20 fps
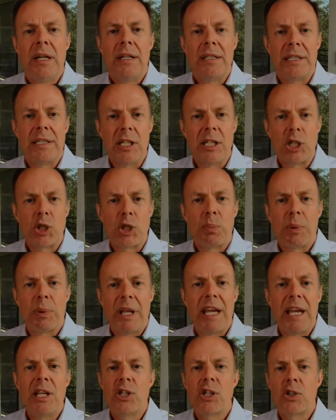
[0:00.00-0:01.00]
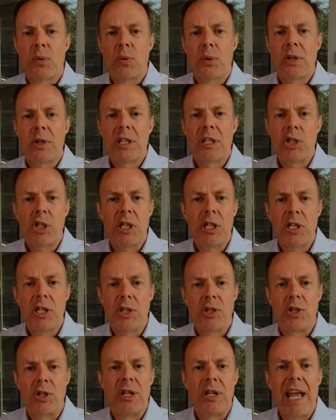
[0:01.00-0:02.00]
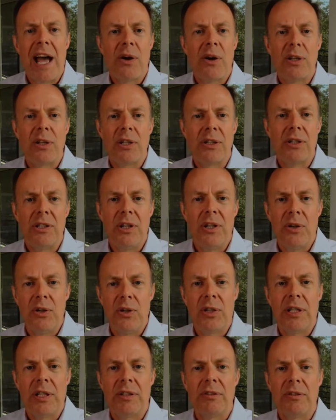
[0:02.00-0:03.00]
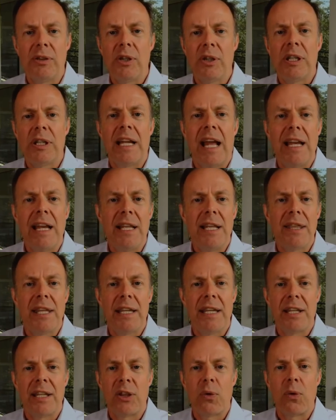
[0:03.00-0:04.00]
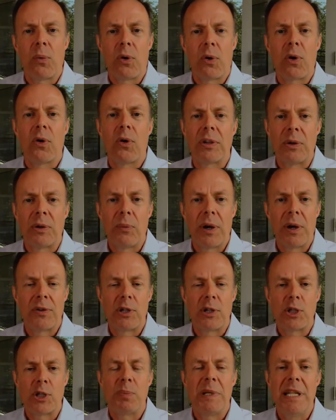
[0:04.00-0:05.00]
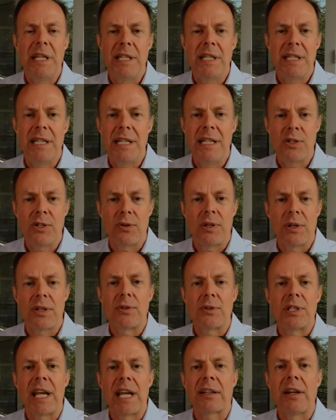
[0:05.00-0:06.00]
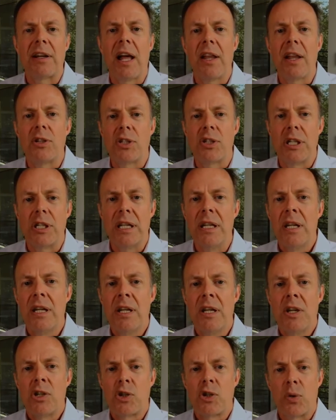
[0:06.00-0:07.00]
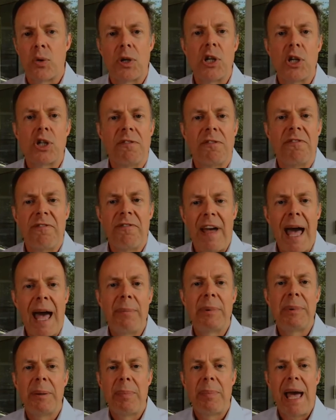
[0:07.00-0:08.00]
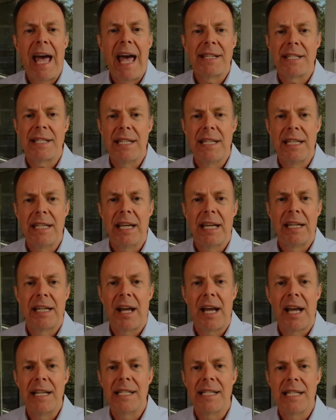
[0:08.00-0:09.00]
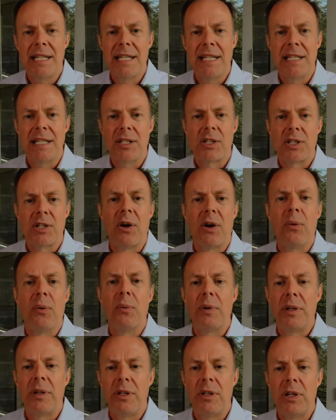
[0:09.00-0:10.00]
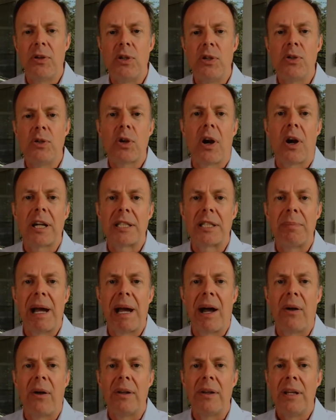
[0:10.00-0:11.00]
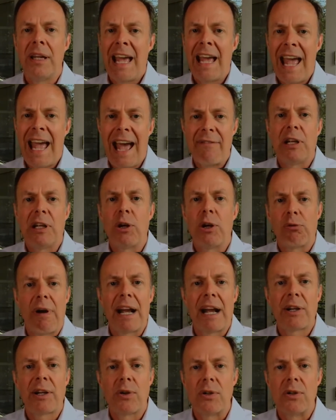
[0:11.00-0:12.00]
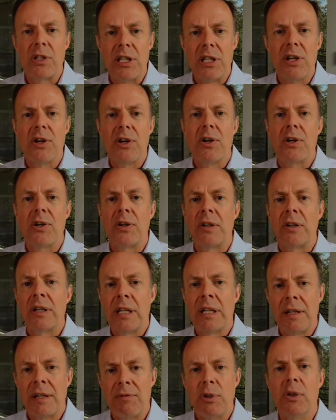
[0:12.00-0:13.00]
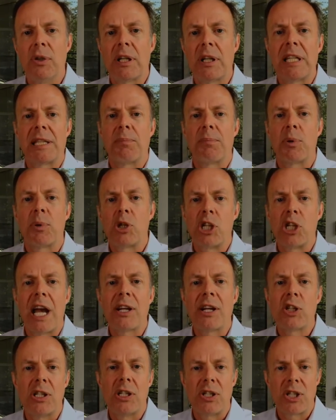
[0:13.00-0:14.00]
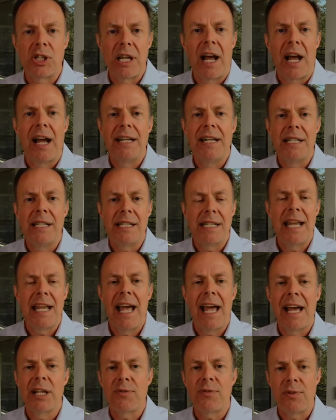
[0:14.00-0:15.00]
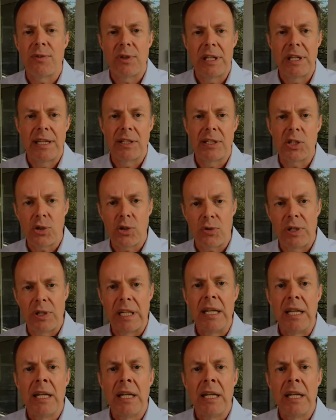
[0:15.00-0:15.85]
display shortages to now, you can look at anything in the world, and whether it's PCs or other technology, shortage of fab capacity and ICs. So you talked about having a record year. If you look at the projections that IDC has for the industry,